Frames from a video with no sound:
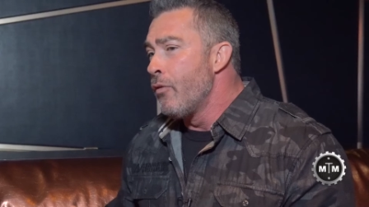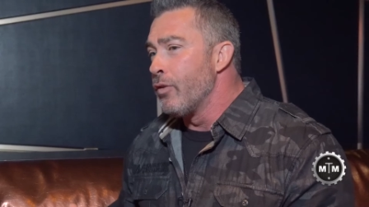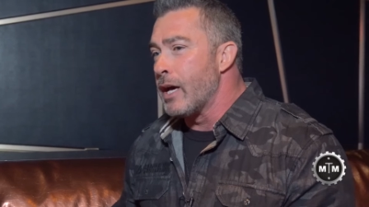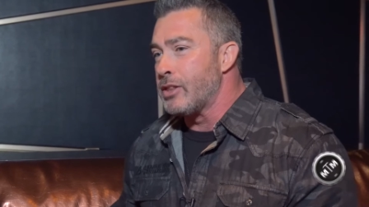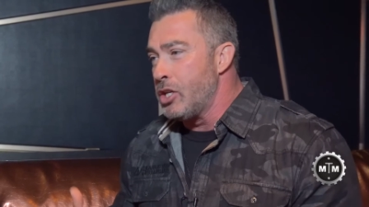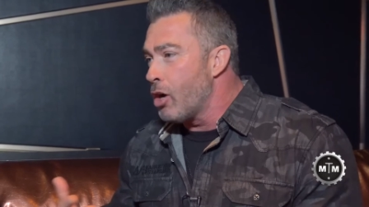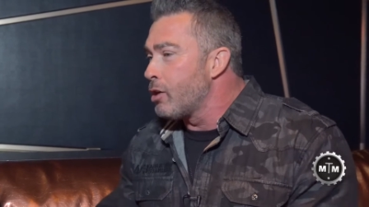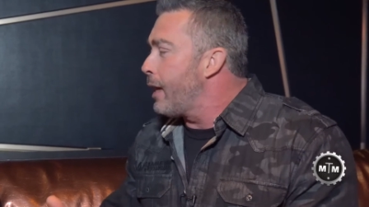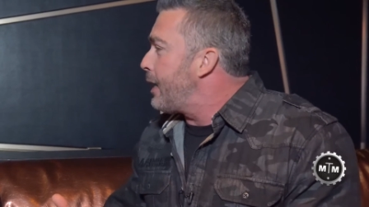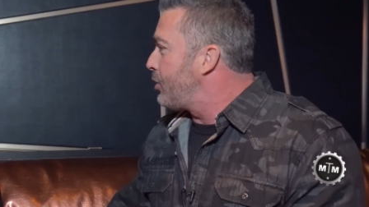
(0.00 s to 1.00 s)
For like the
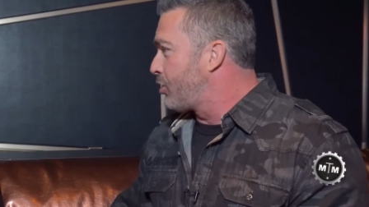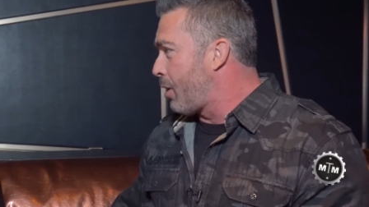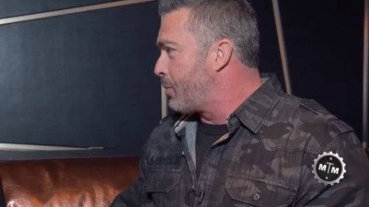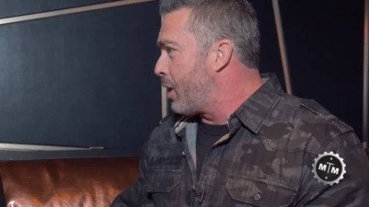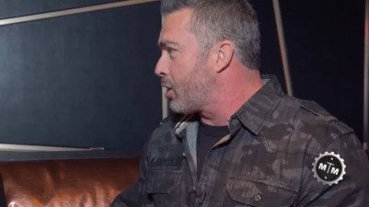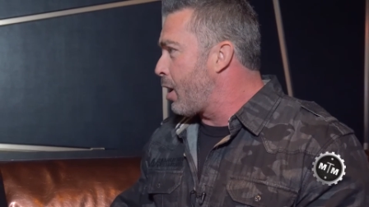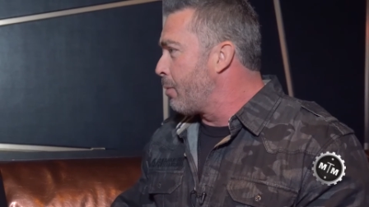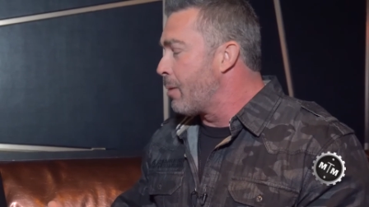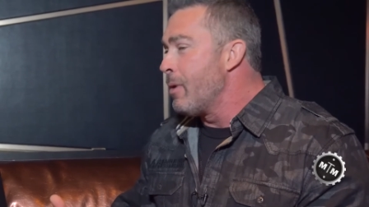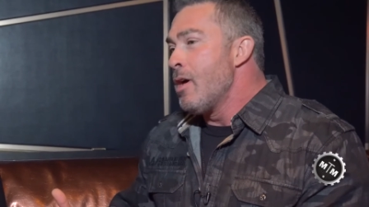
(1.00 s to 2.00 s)
young ladies up there
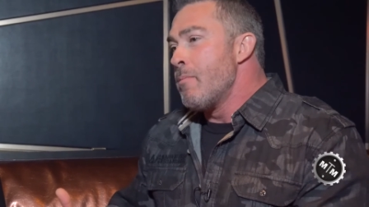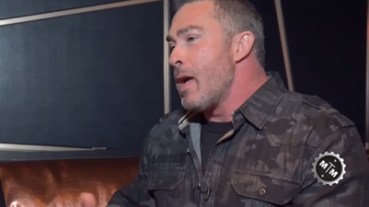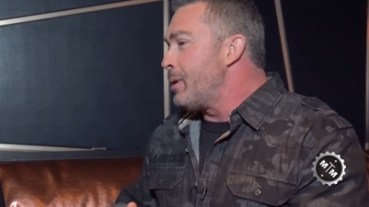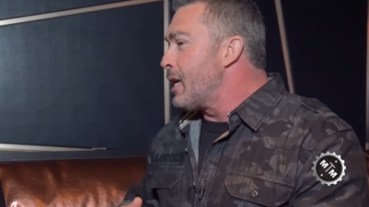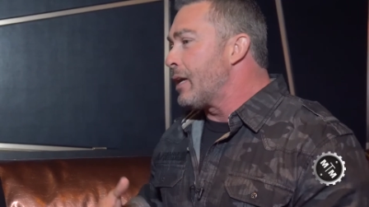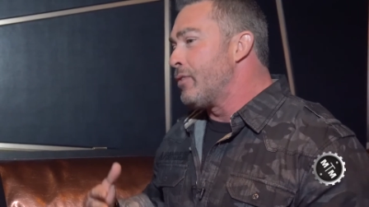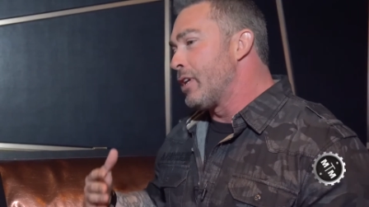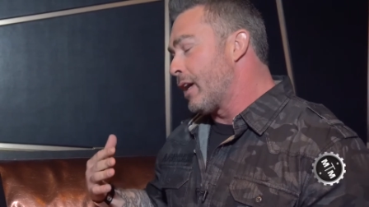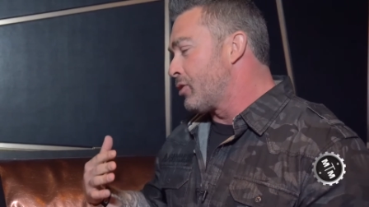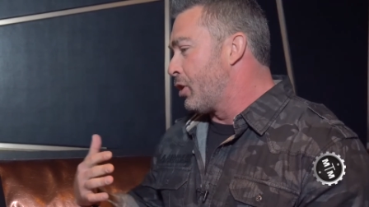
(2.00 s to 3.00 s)
coming up, maybe not even to
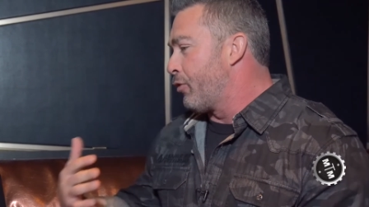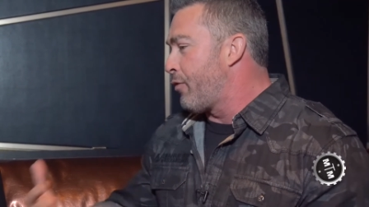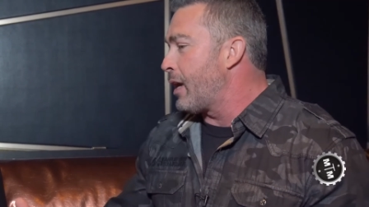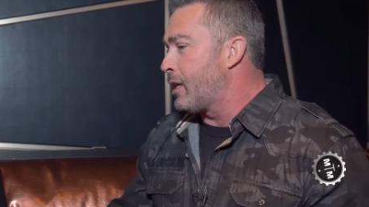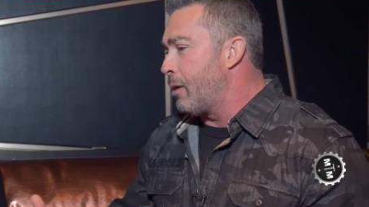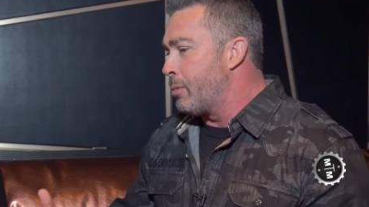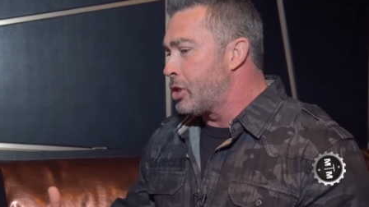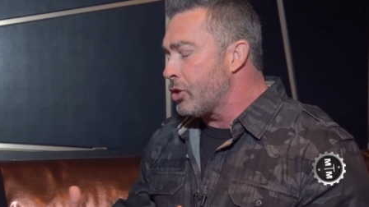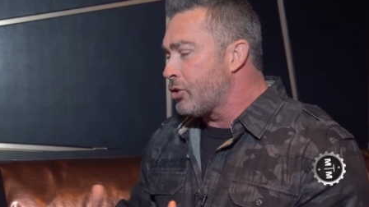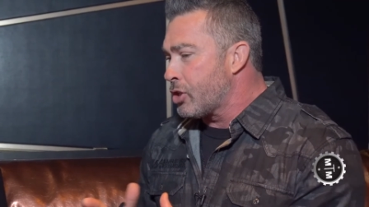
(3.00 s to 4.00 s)
get into the fight game, but
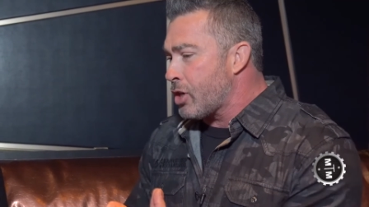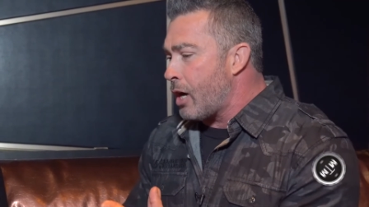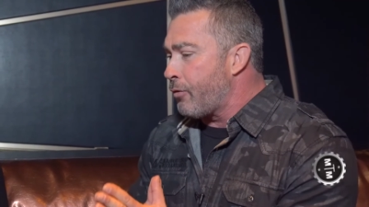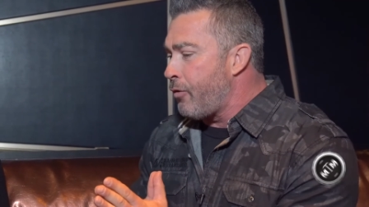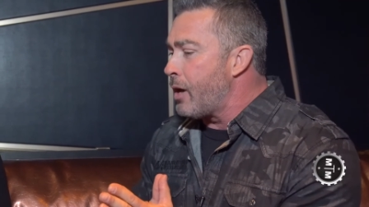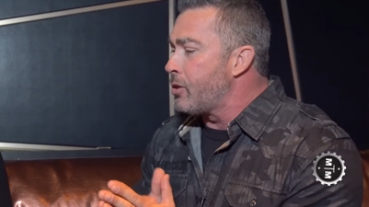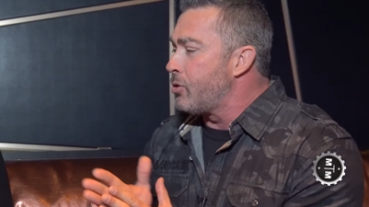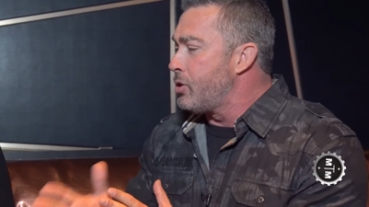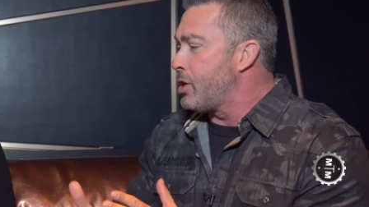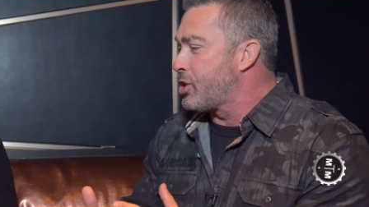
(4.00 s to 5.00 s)
just to try to find
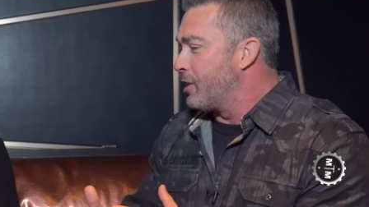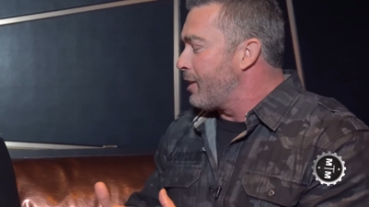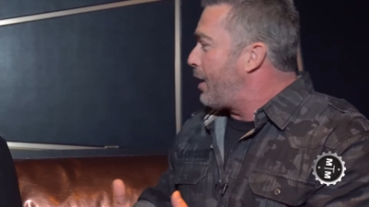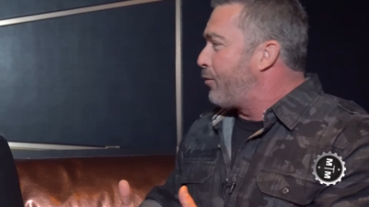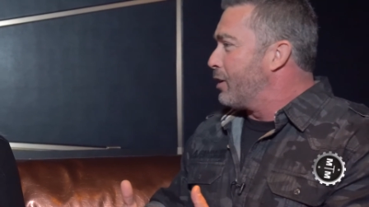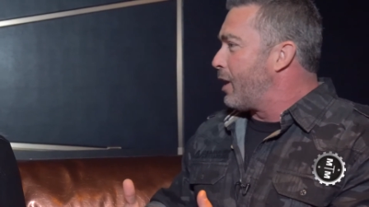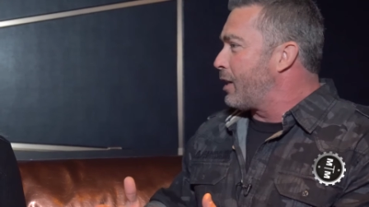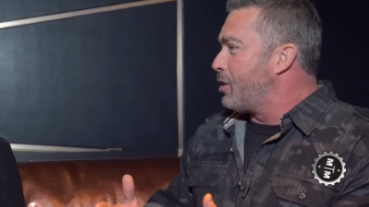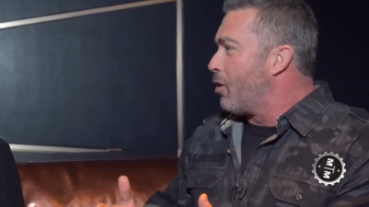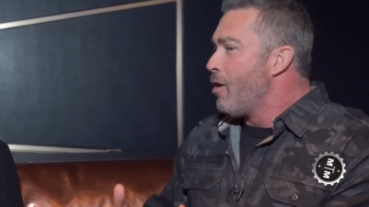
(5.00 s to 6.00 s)
their niche in life and
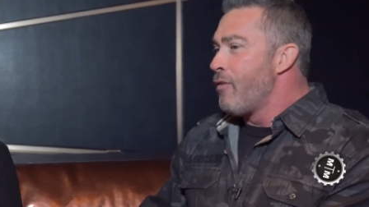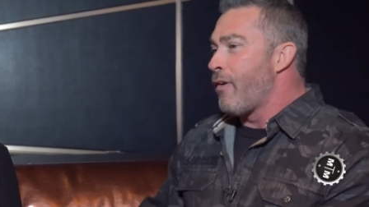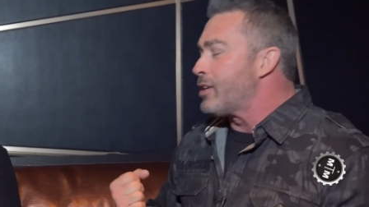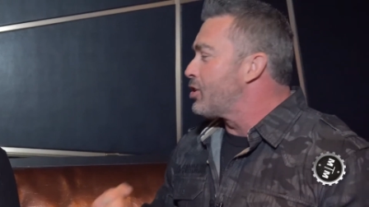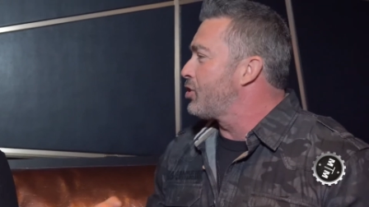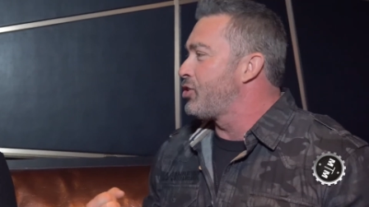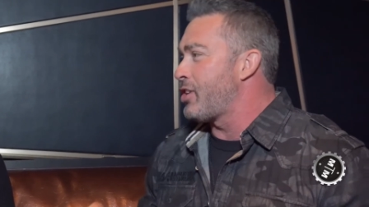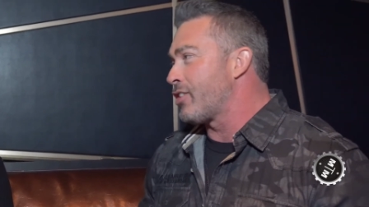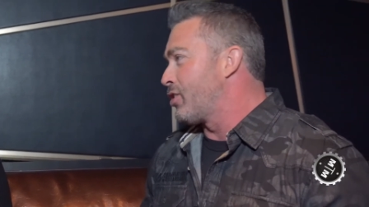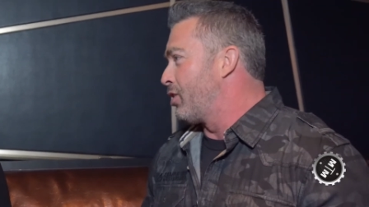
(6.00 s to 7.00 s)
find
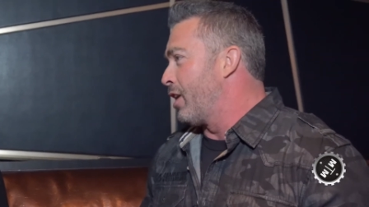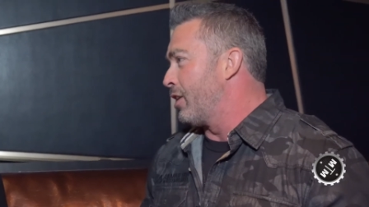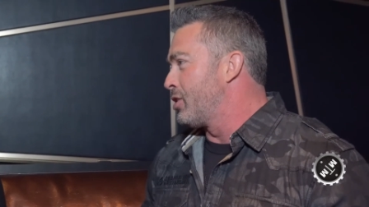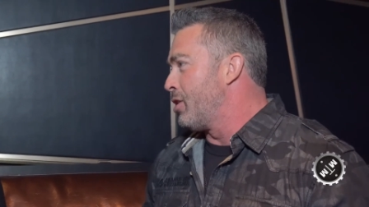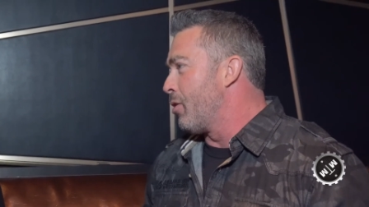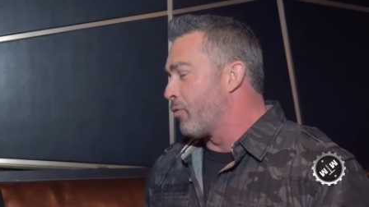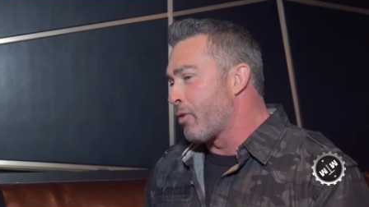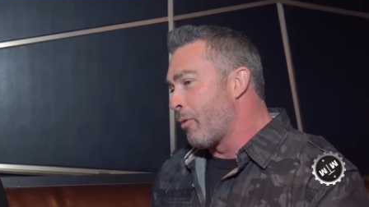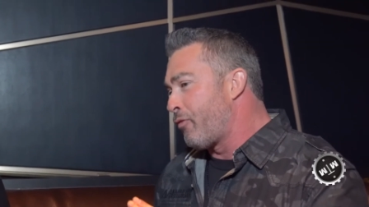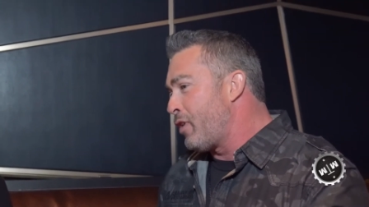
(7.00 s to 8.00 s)
success and things,
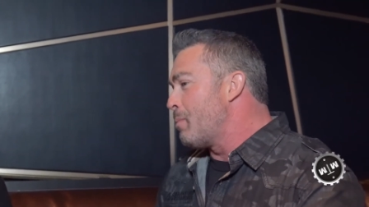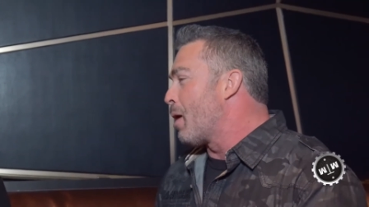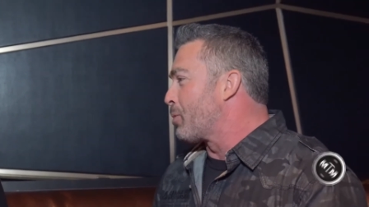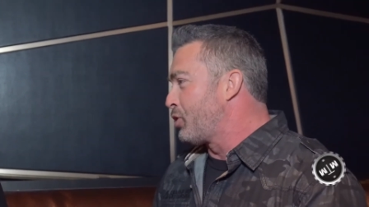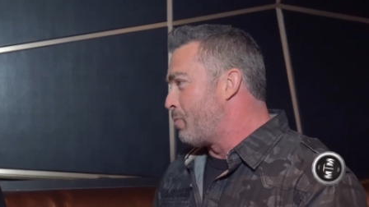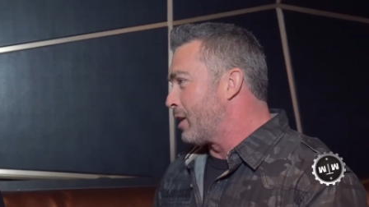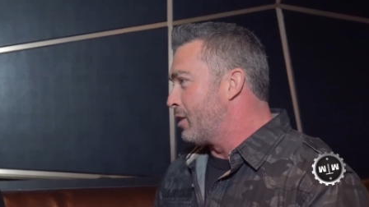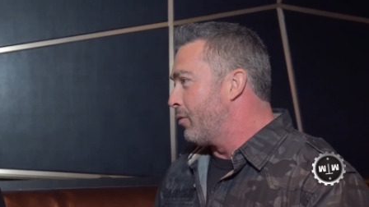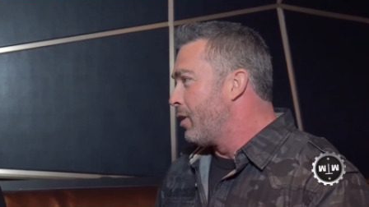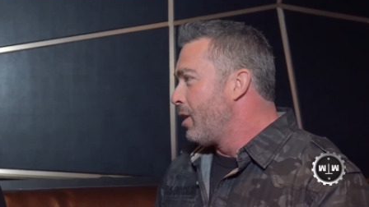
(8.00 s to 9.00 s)
from a female
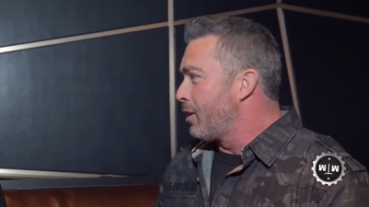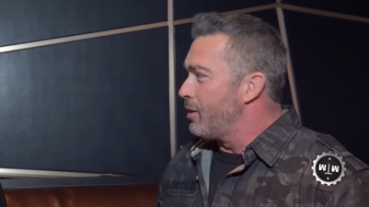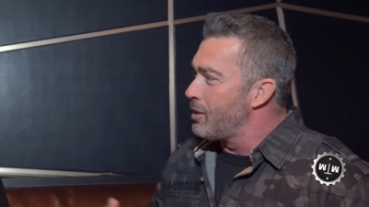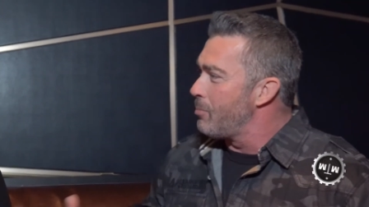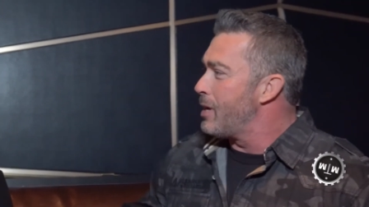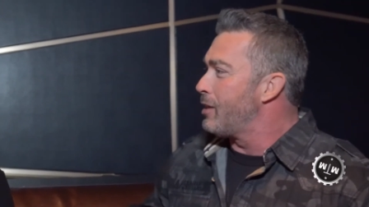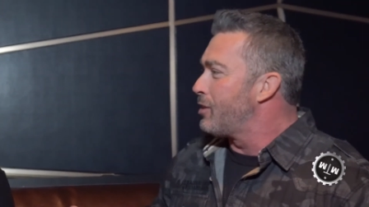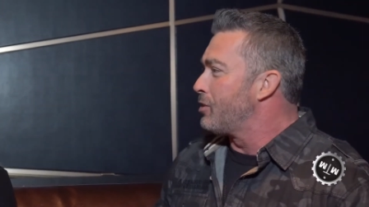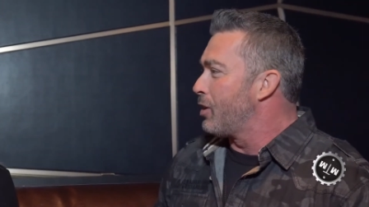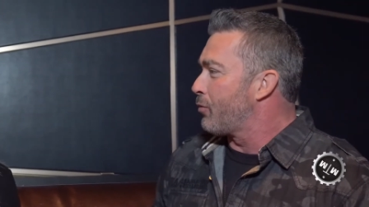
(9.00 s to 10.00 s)
perspective, can you give me
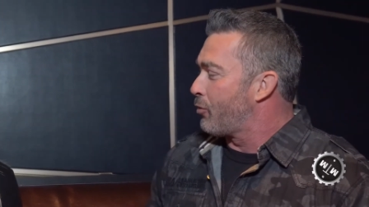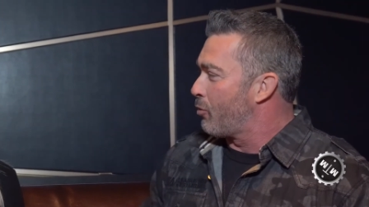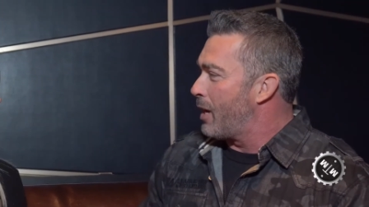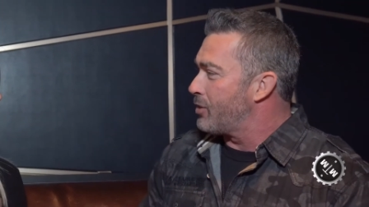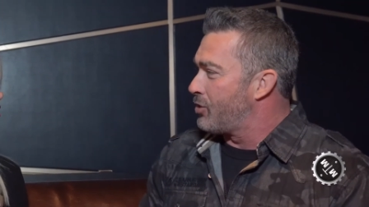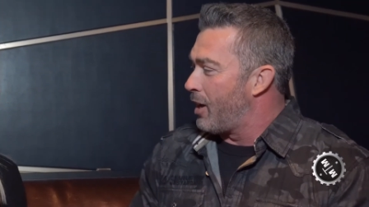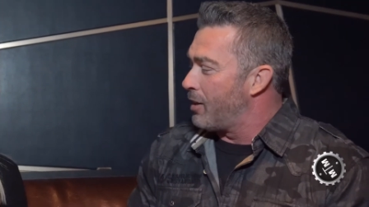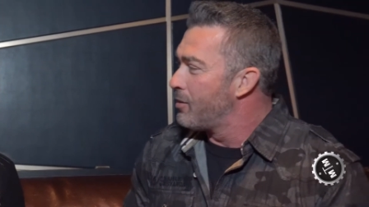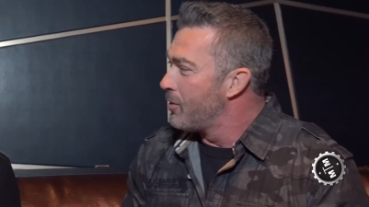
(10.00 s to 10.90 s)
anything different from that side?